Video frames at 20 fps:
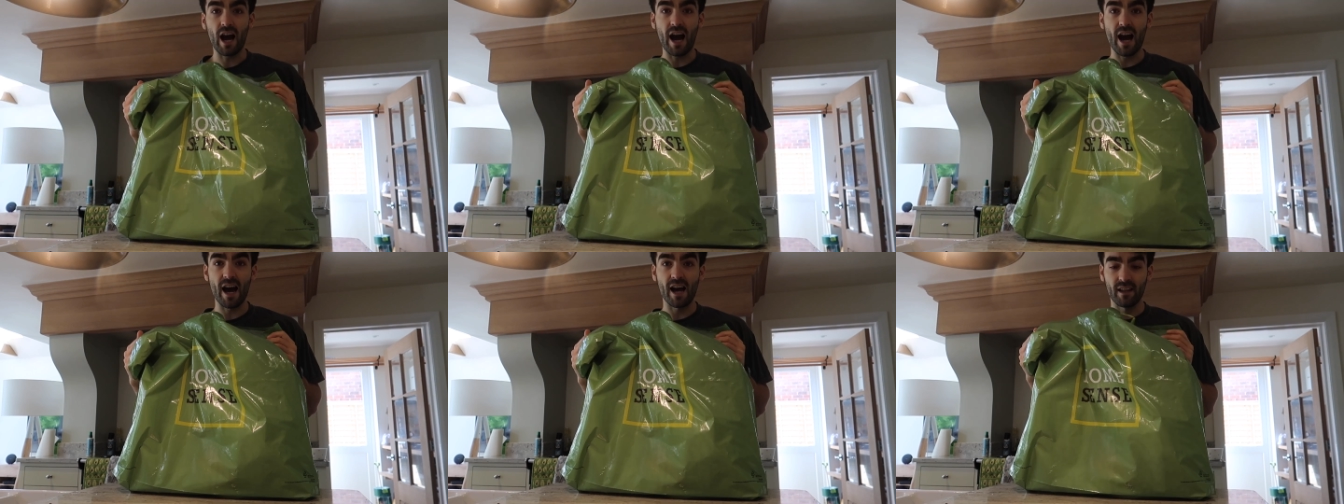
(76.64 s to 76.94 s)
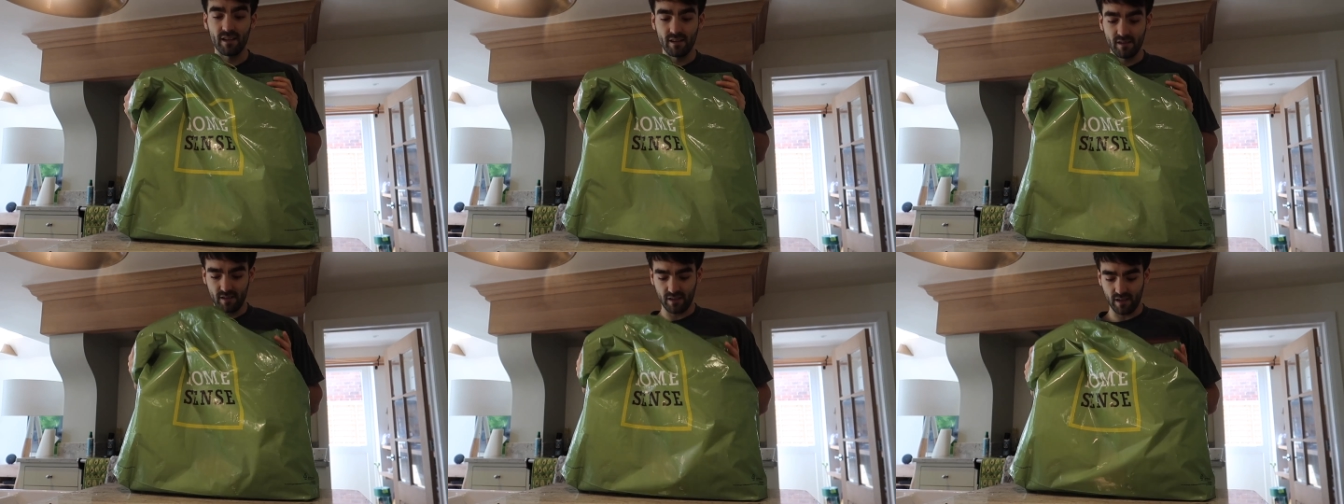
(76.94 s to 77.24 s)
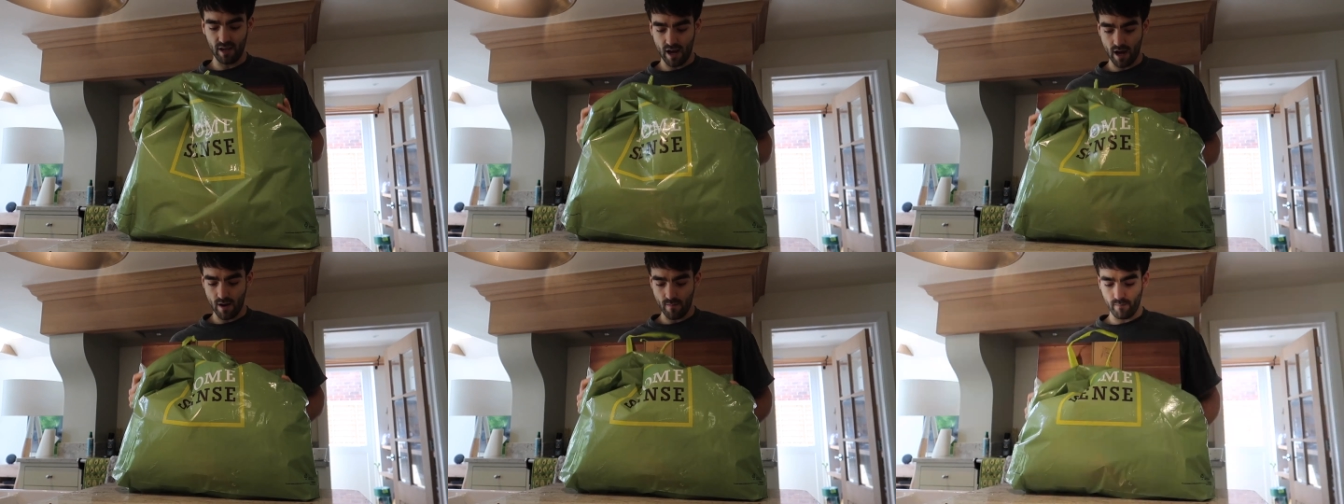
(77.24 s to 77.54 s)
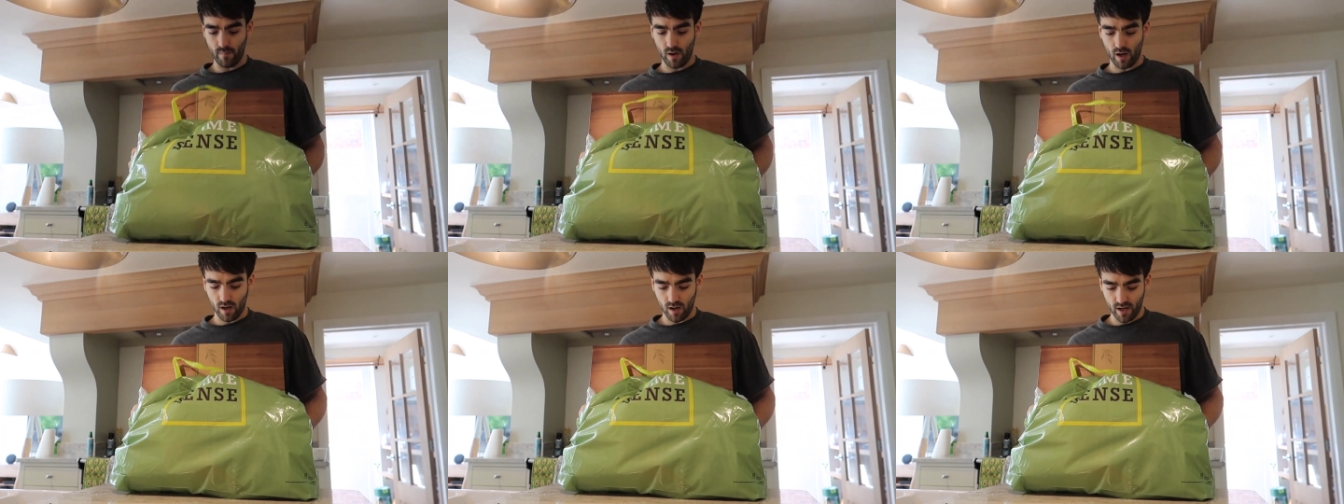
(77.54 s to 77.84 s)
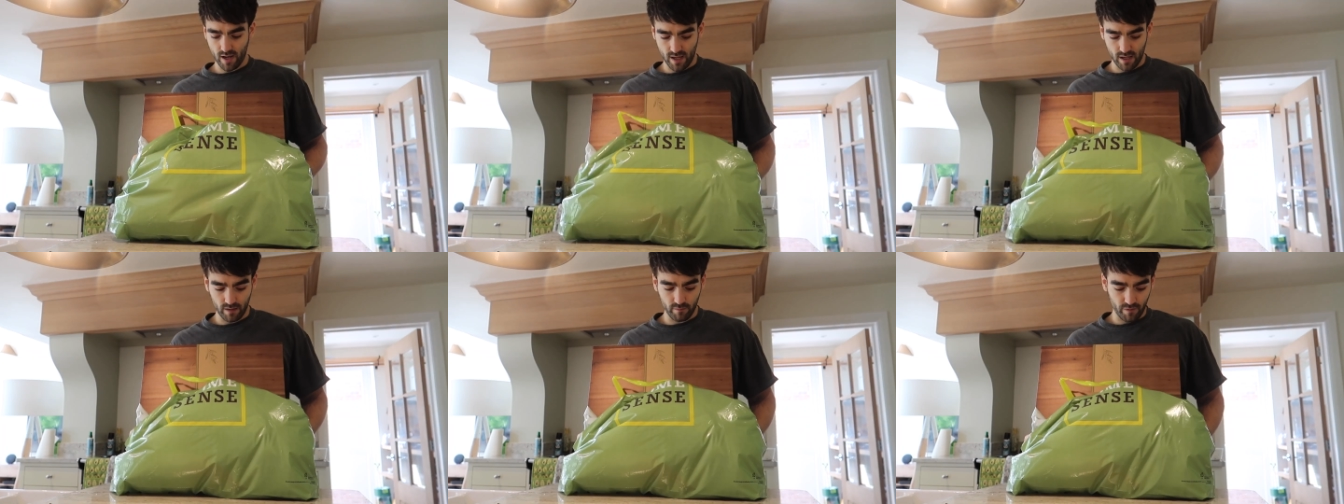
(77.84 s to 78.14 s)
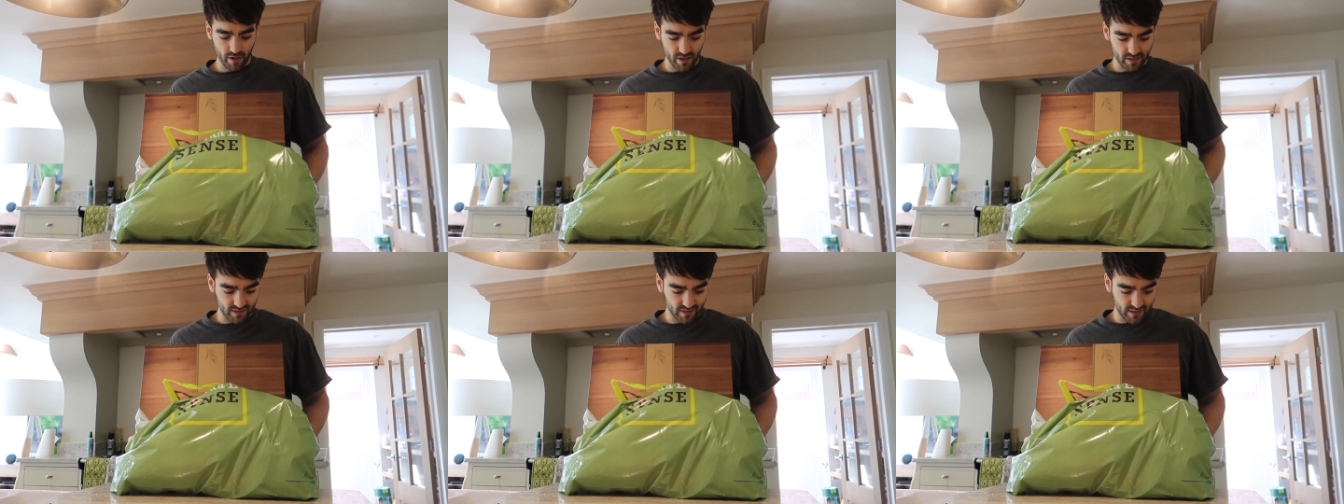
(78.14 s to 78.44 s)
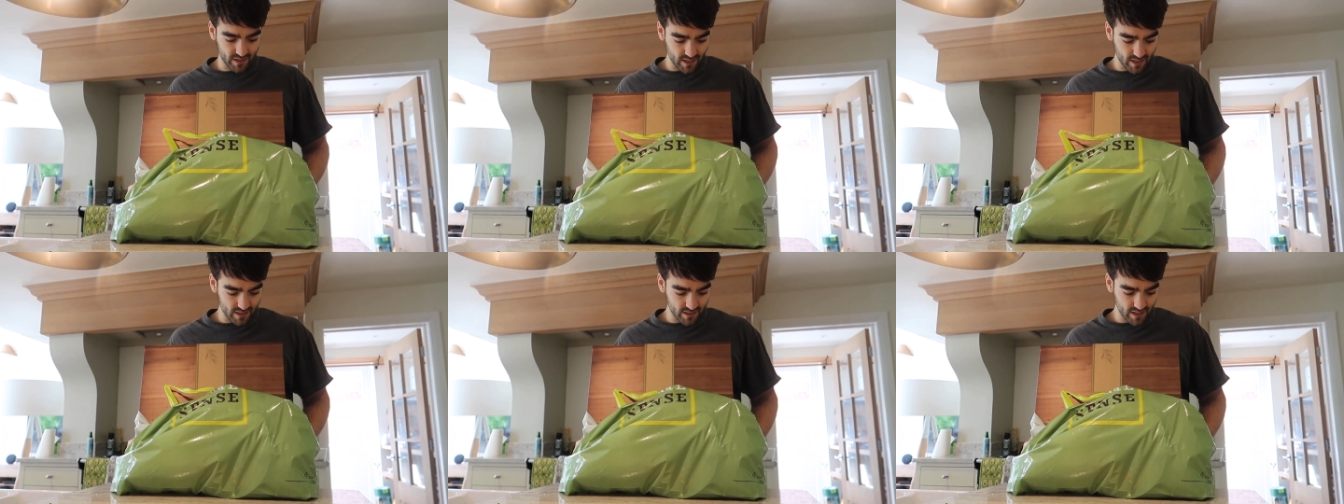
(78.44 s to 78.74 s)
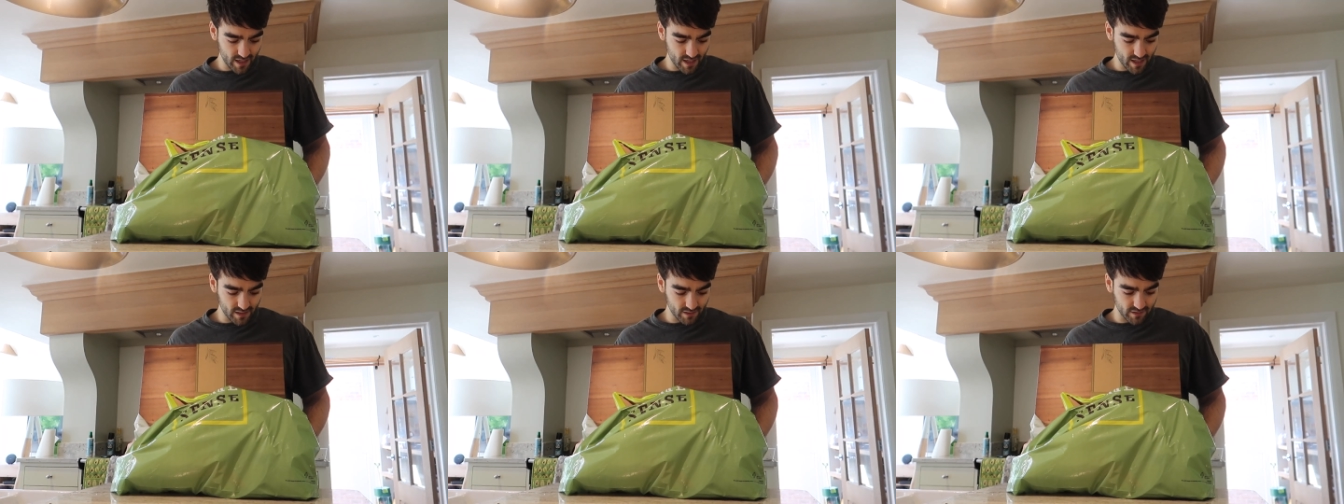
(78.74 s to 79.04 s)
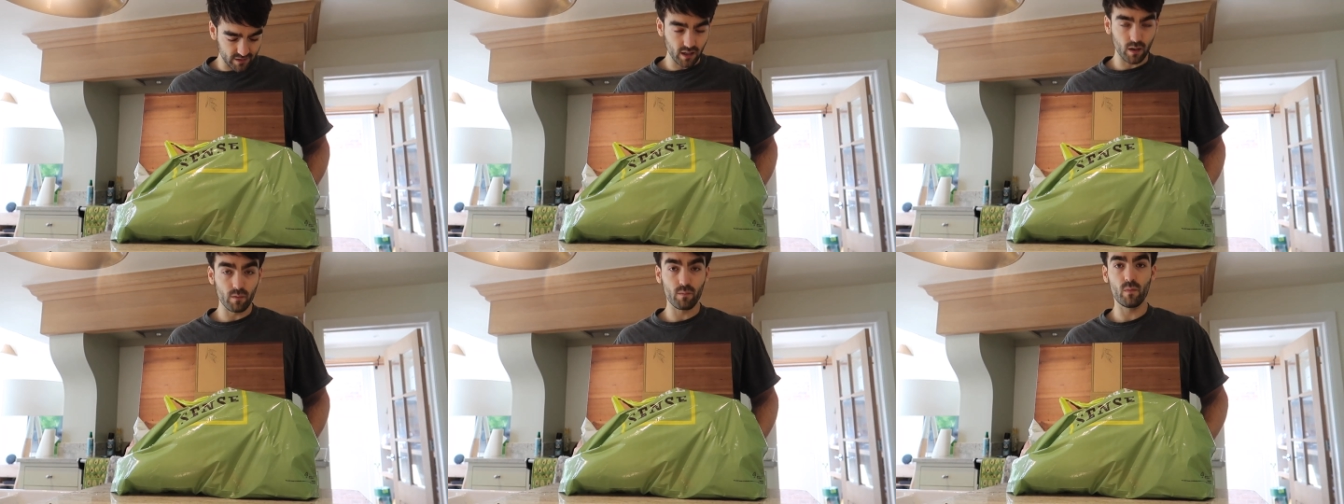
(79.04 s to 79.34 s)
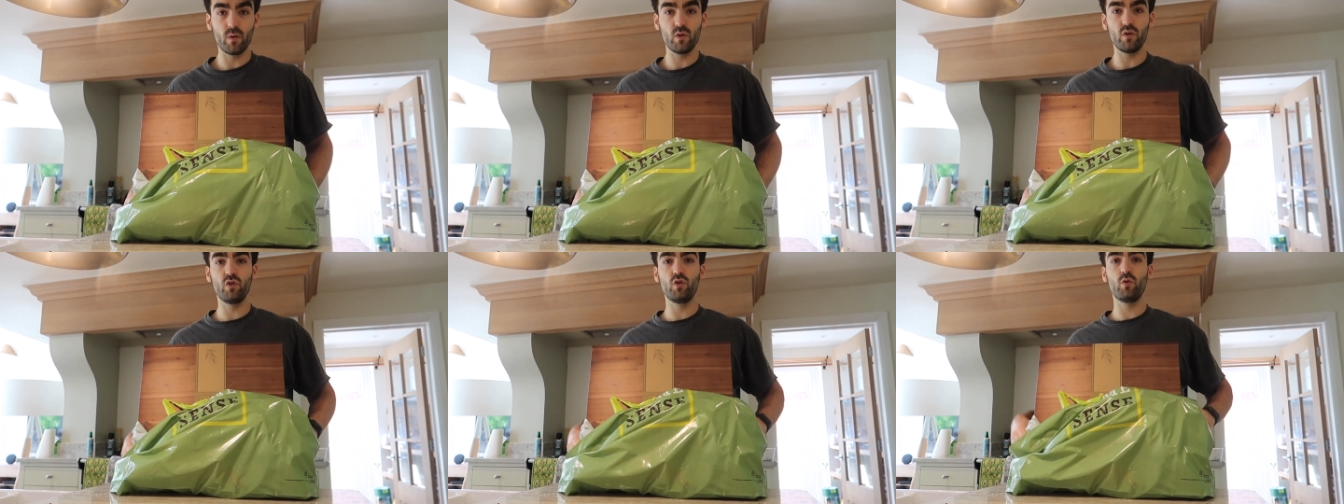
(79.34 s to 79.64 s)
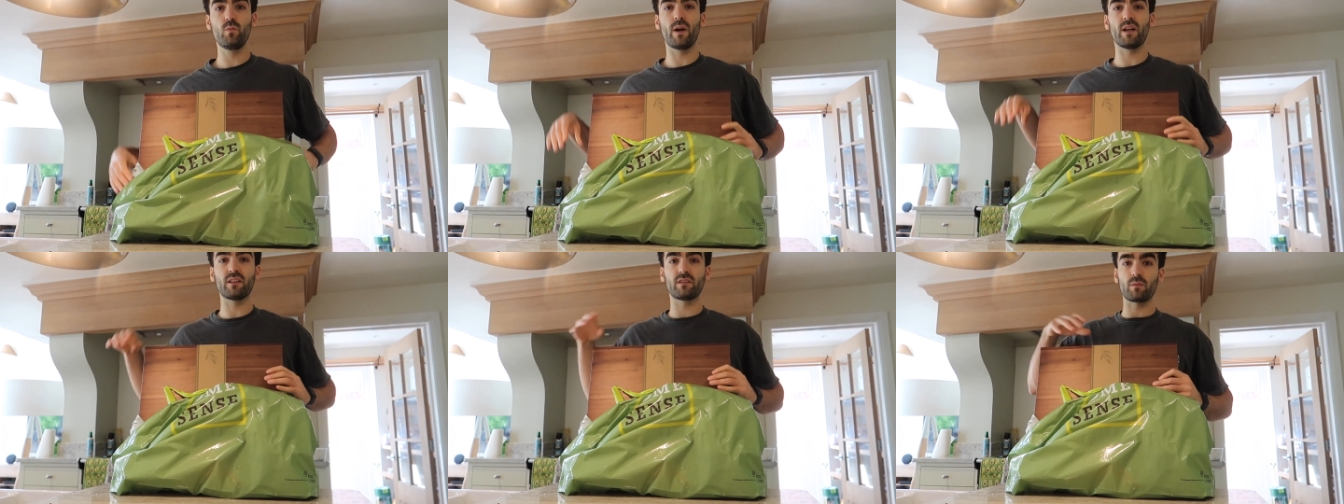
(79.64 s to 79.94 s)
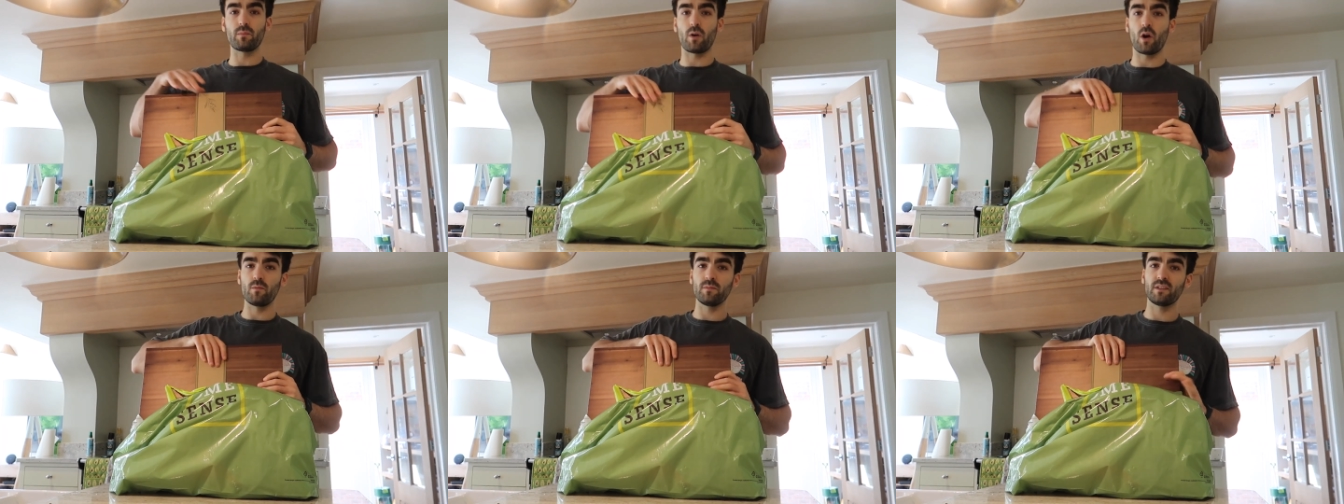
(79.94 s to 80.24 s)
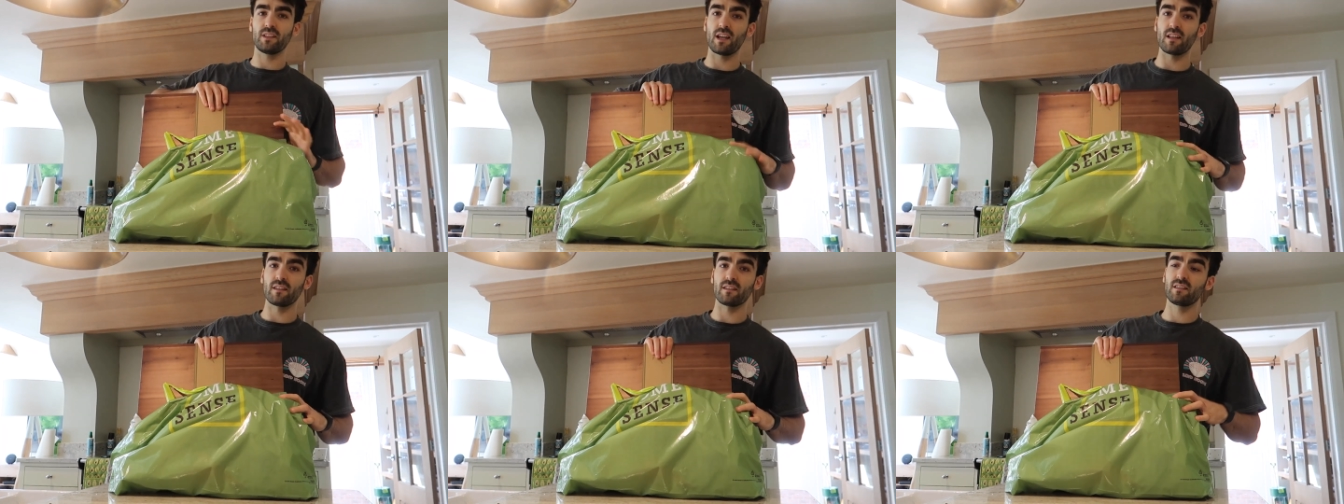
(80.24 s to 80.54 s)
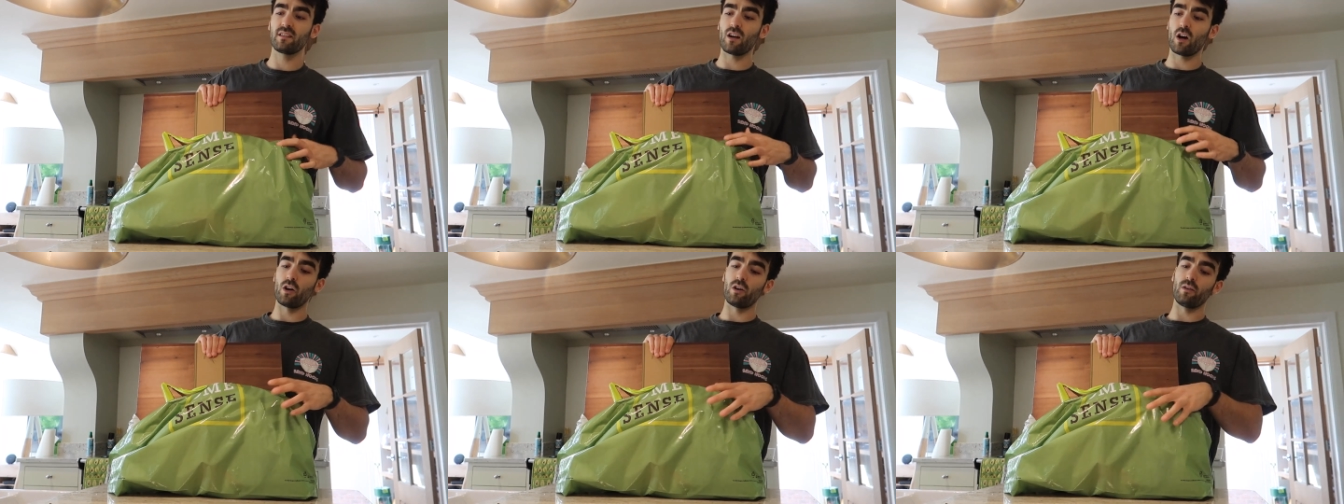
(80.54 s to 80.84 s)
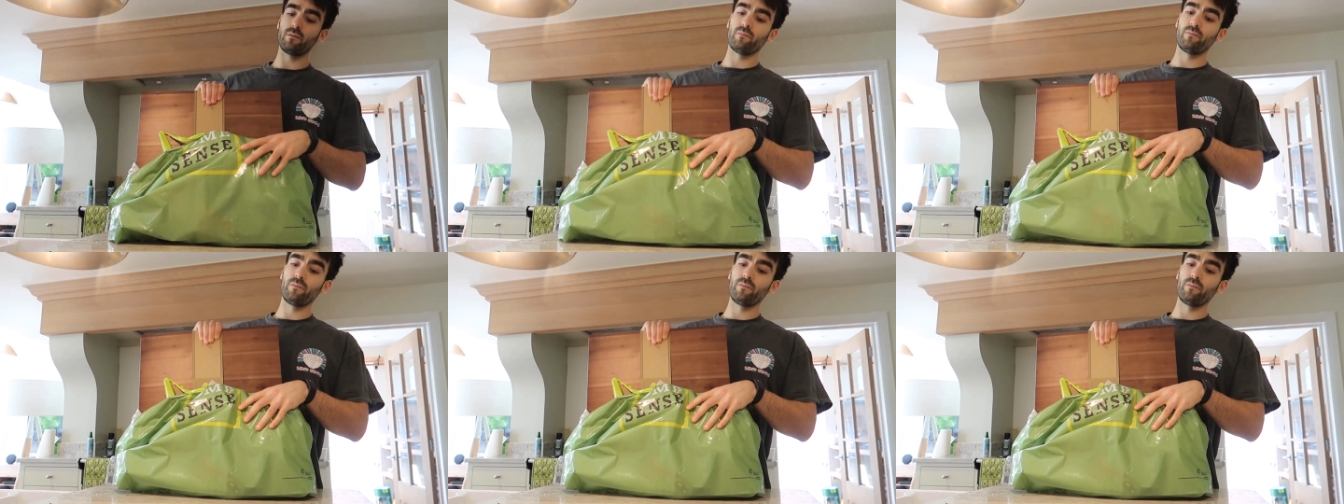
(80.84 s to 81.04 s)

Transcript: And I invested in some new bits from HomeSense. So,